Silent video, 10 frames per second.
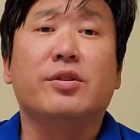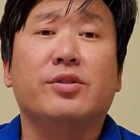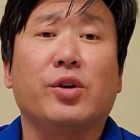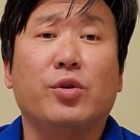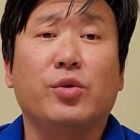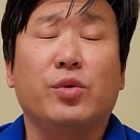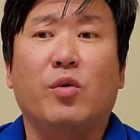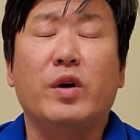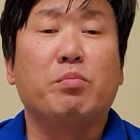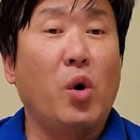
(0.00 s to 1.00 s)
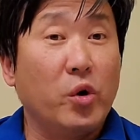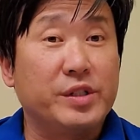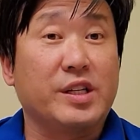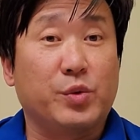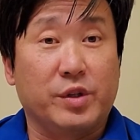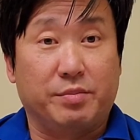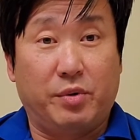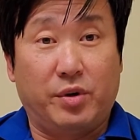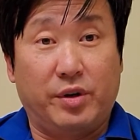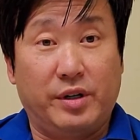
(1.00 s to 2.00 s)
So when Moses was
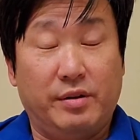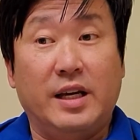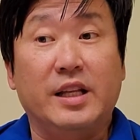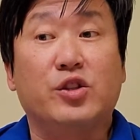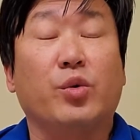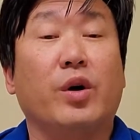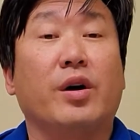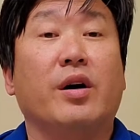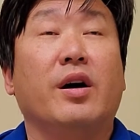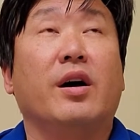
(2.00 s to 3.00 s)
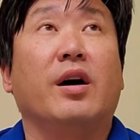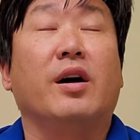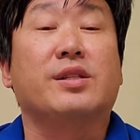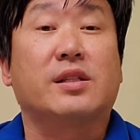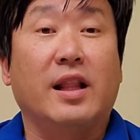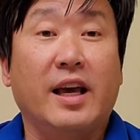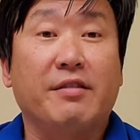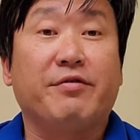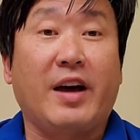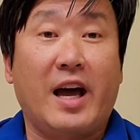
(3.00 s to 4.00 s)
born into a
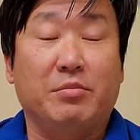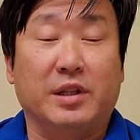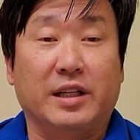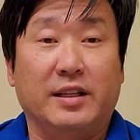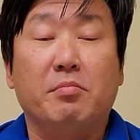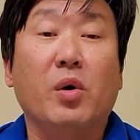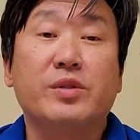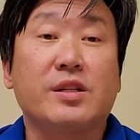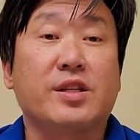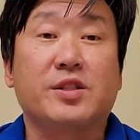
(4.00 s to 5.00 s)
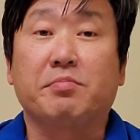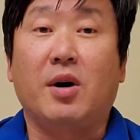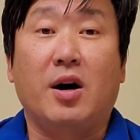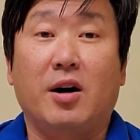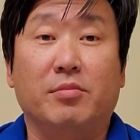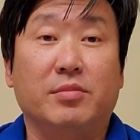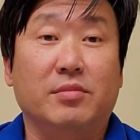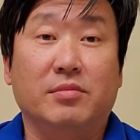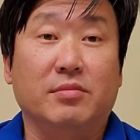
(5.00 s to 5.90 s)
slave family, Moses' mom